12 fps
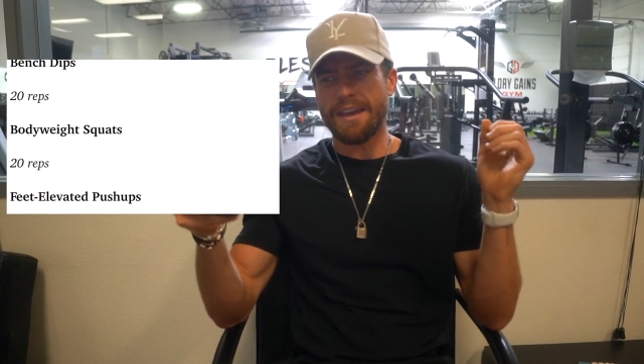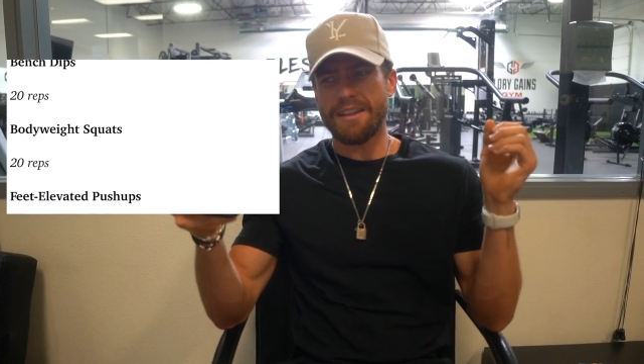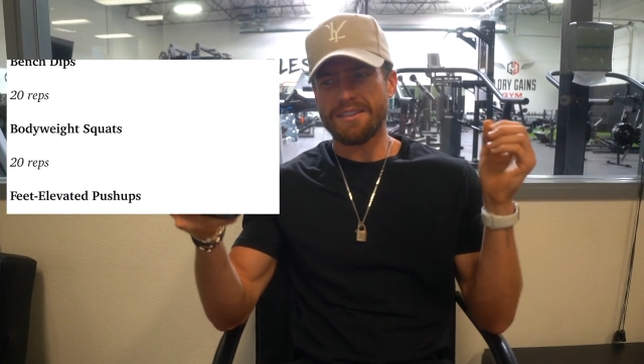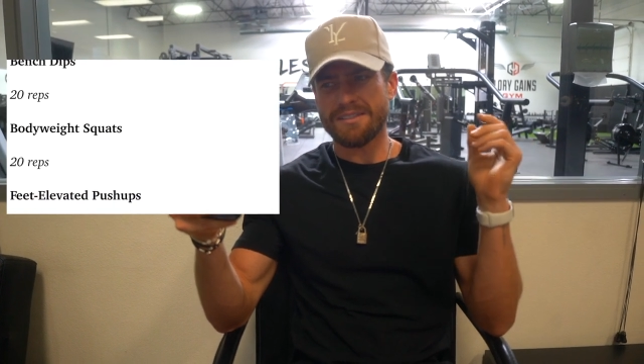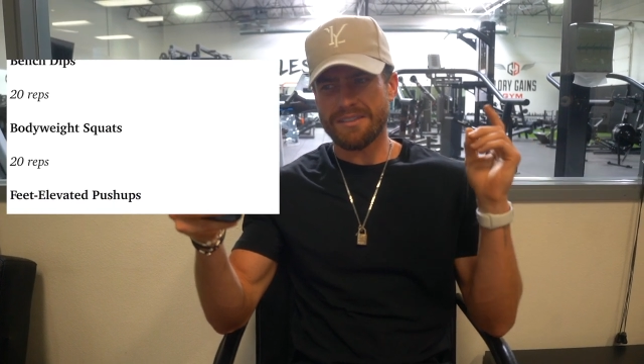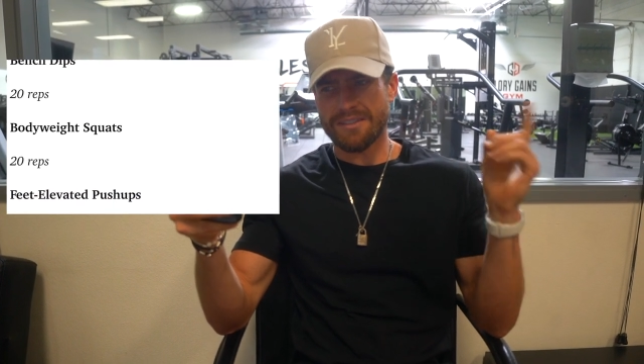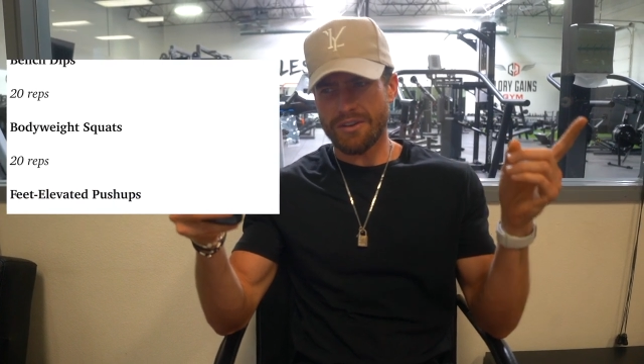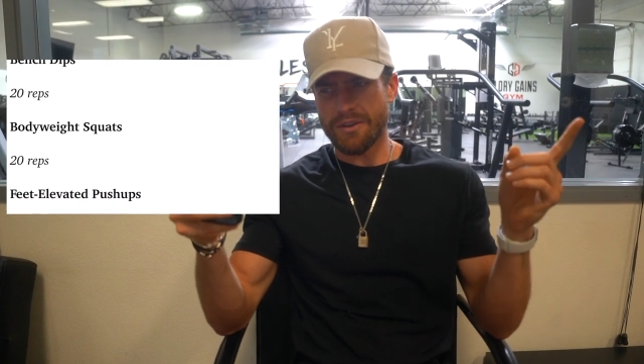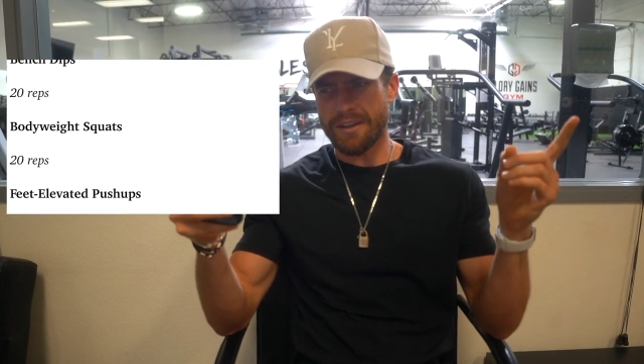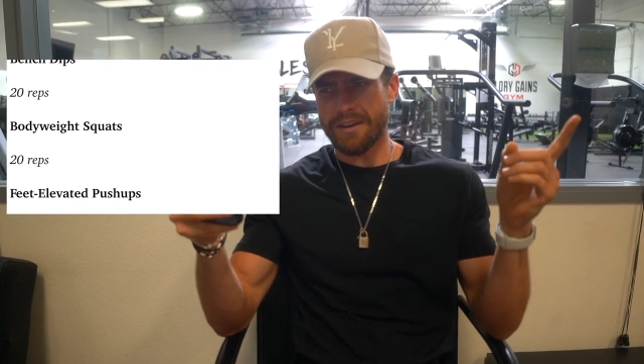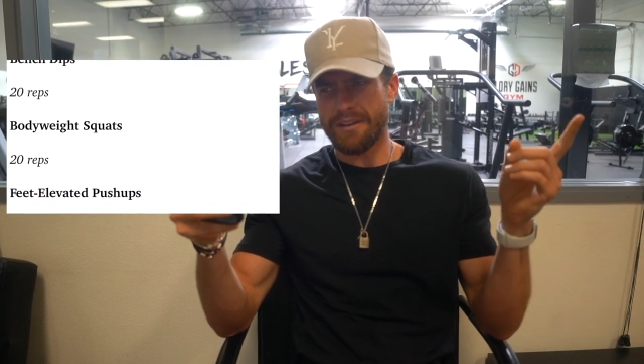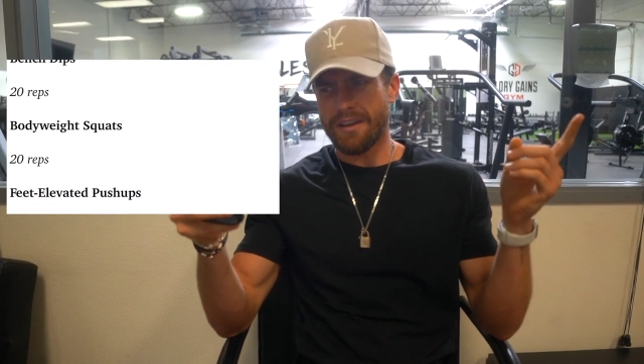And it's a
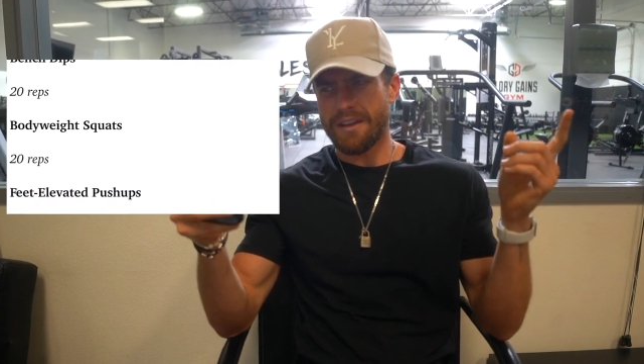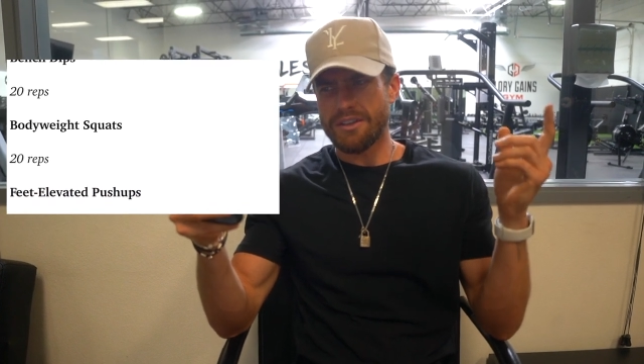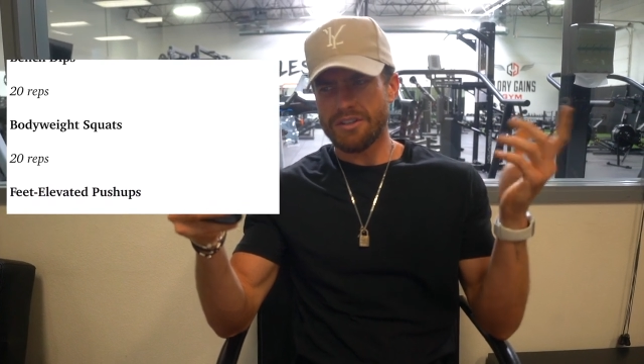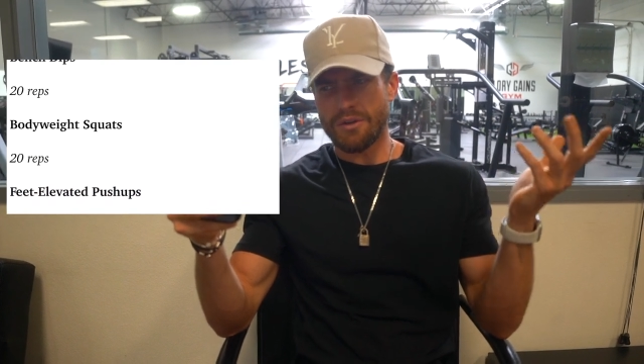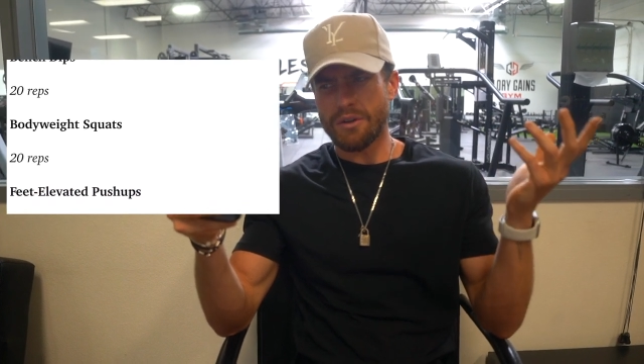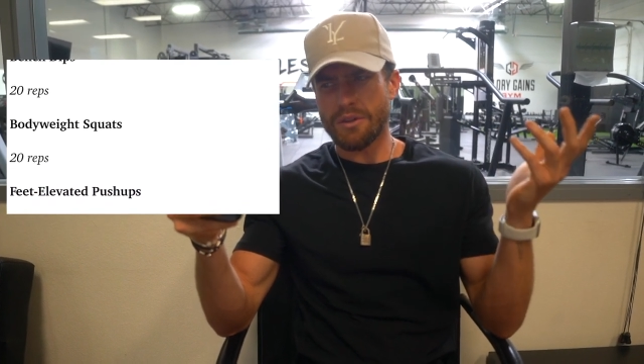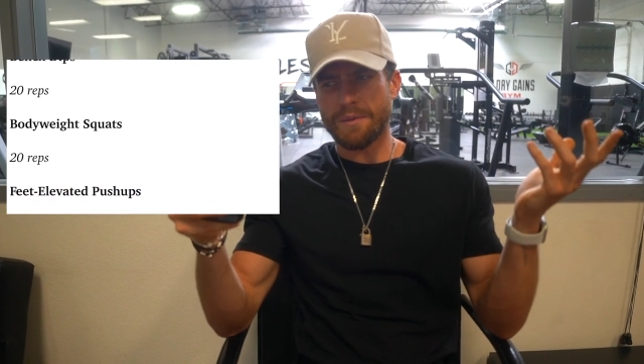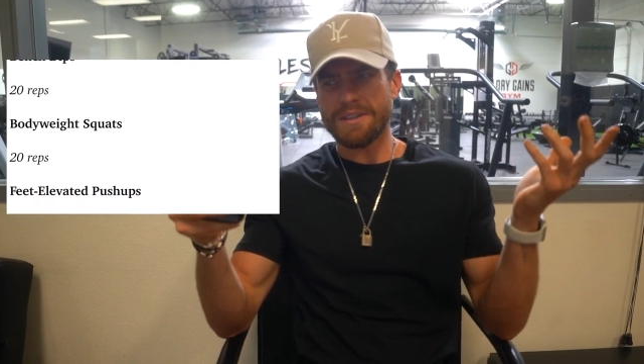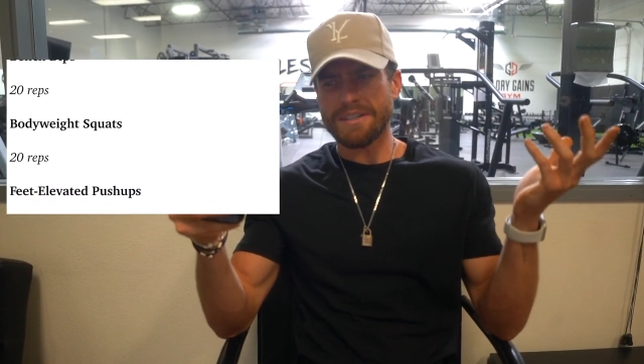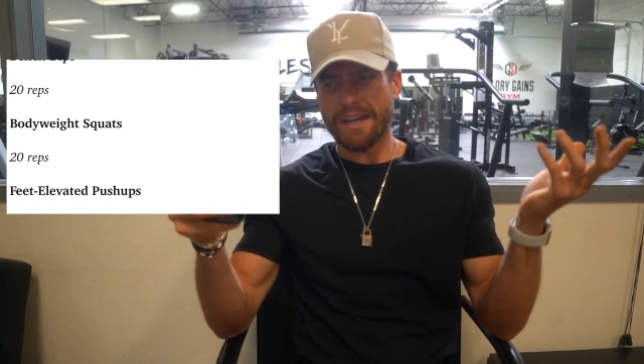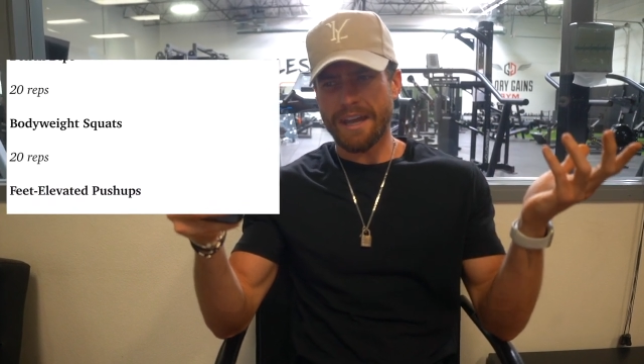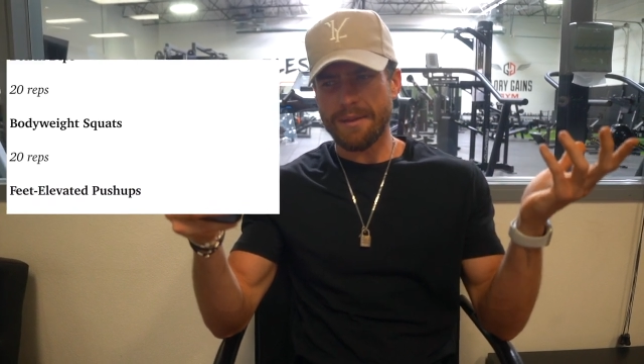circuit 2 to 3
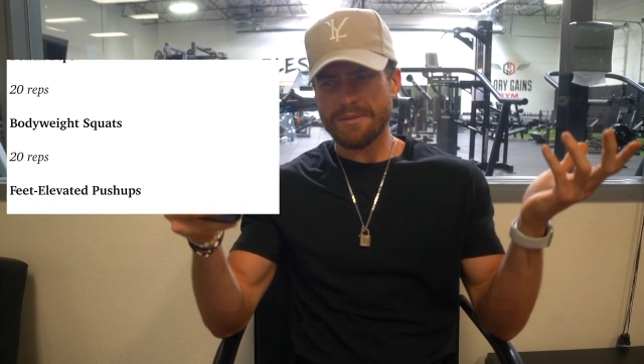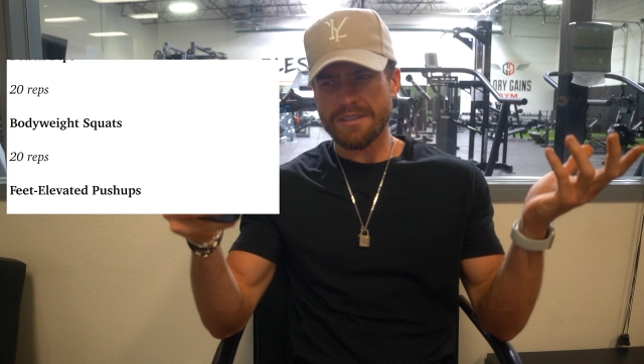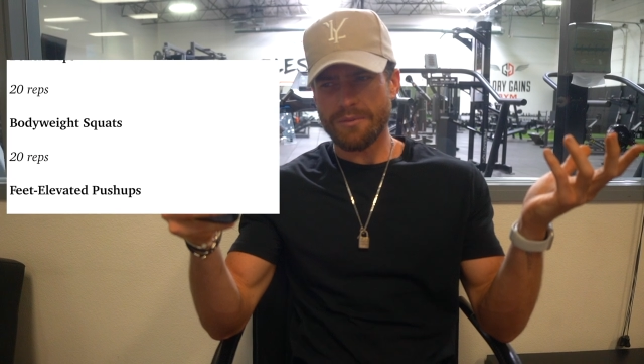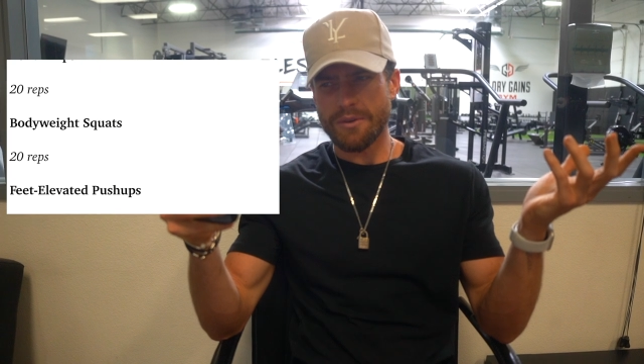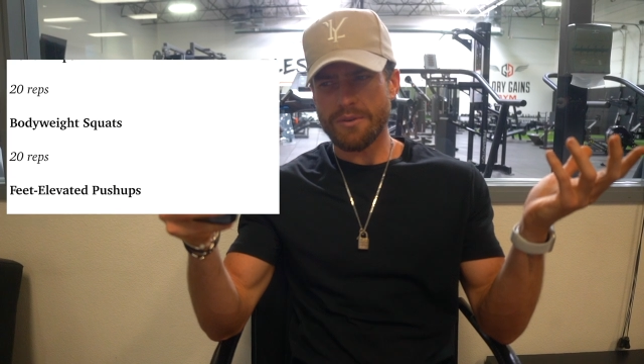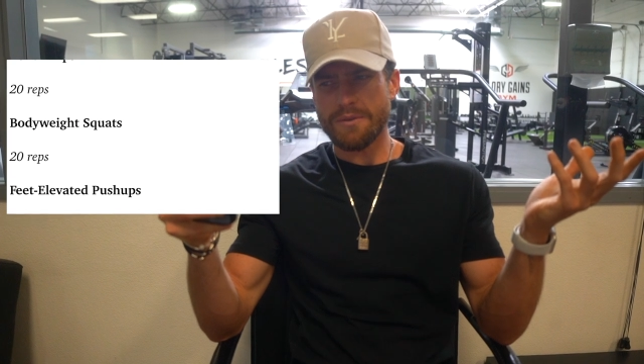times through.